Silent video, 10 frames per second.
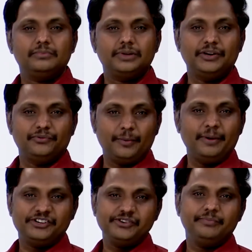
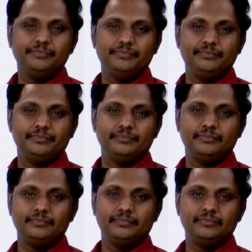information
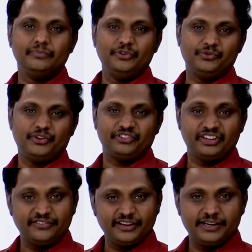which was
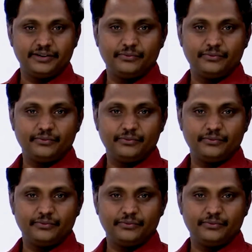given